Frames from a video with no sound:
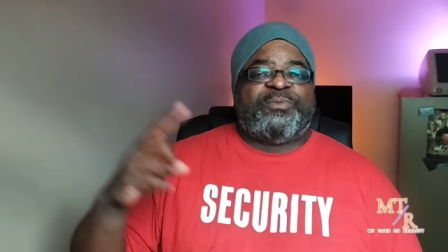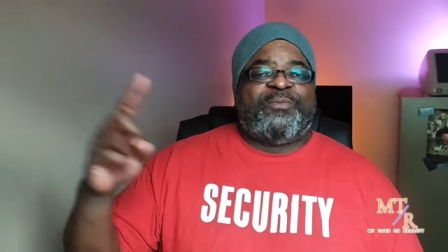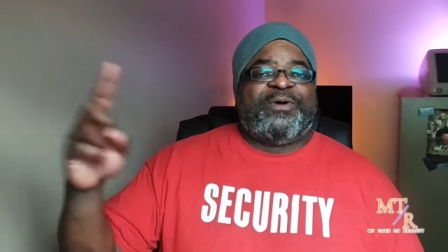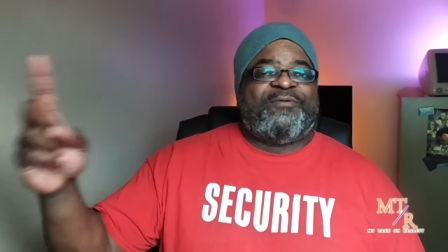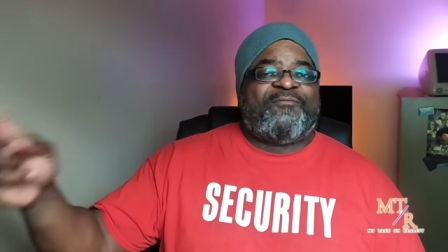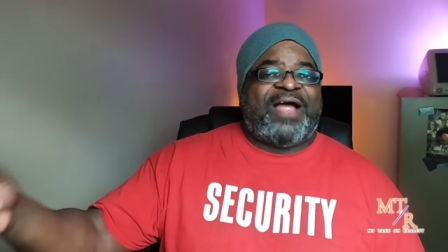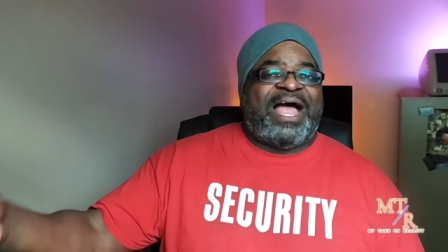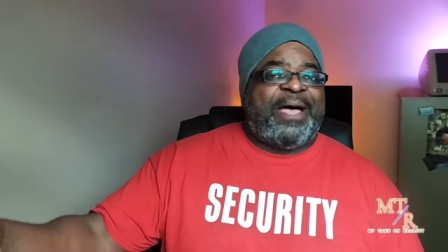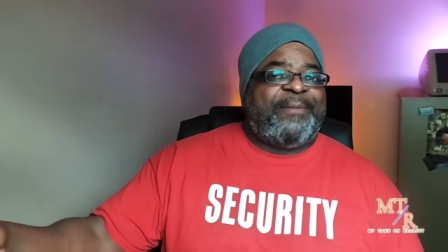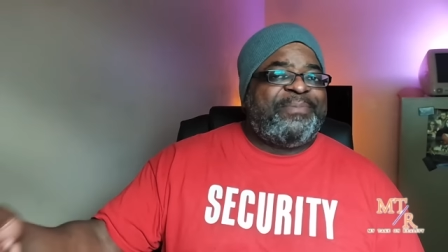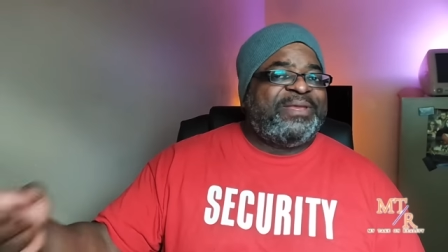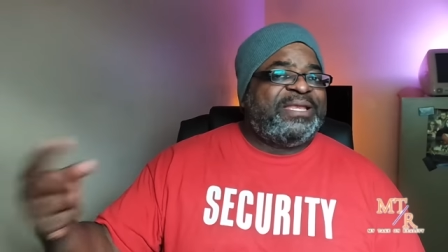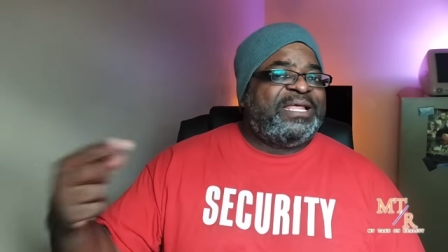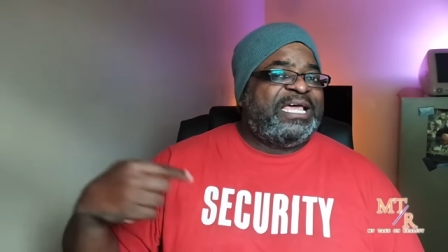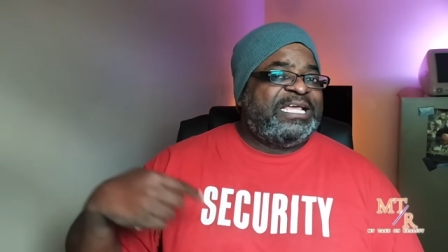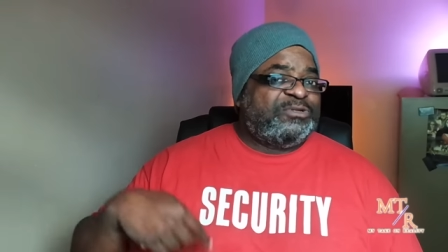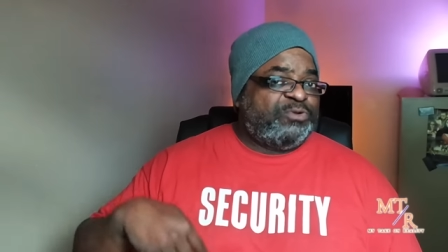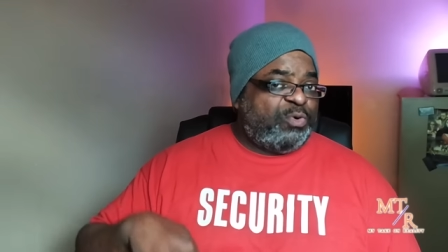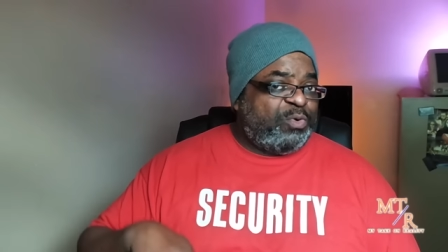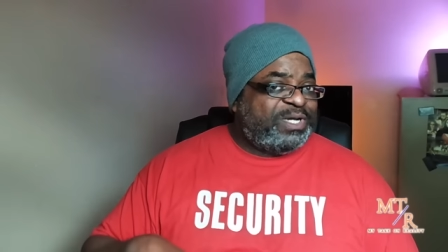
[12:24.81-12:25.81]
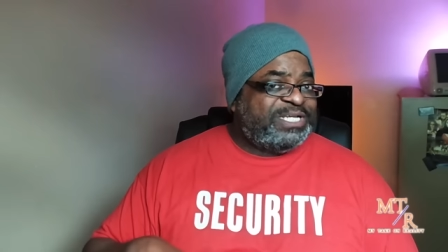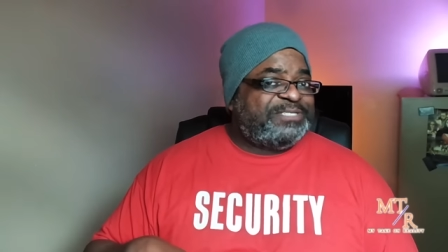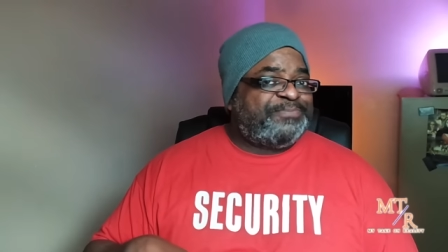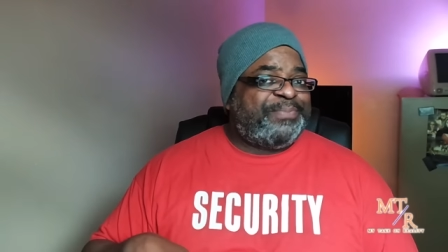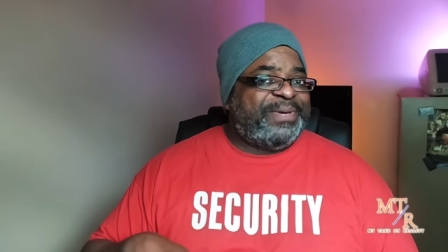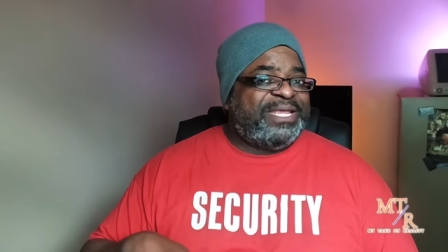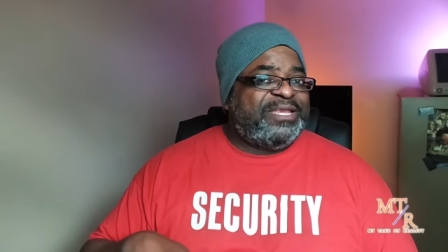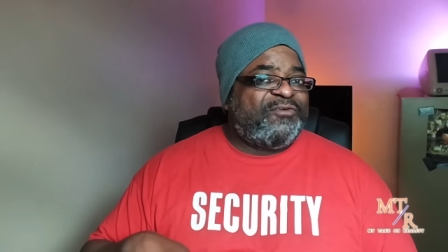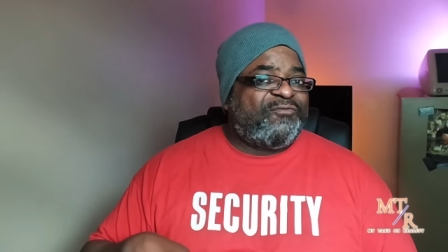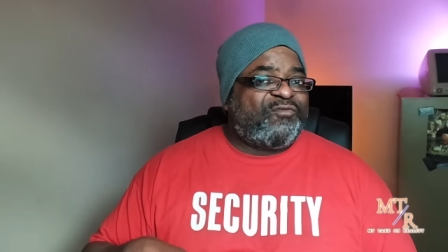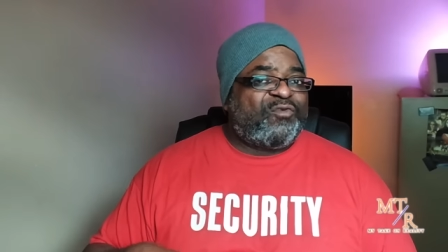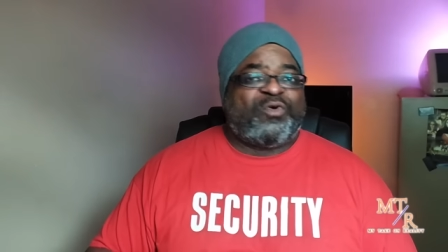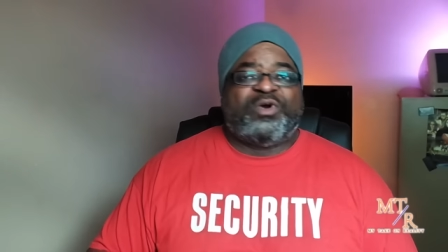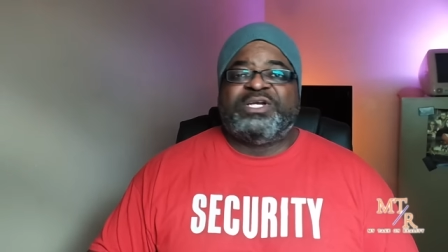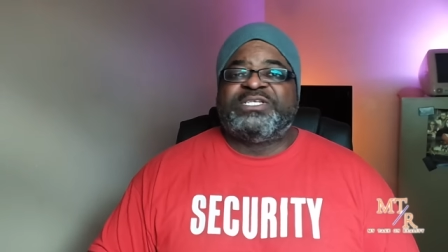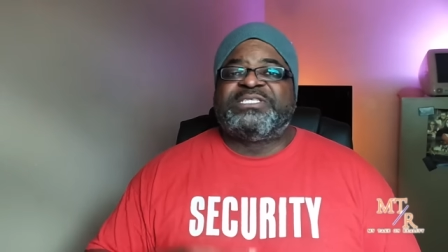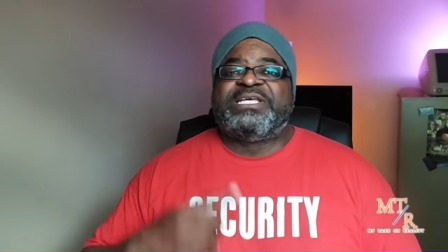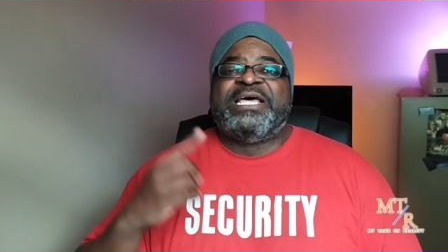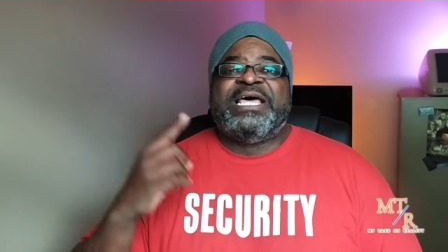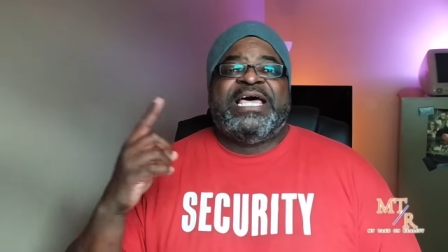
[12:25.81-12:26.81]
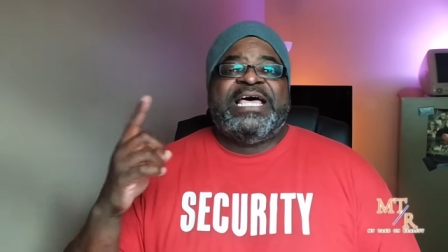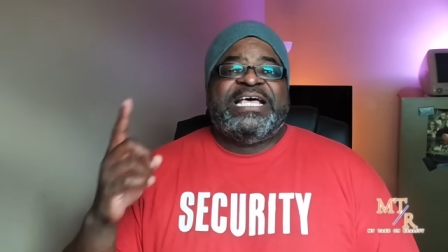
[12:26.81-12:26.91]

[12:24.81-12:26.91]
when Robyn, who has been divorced,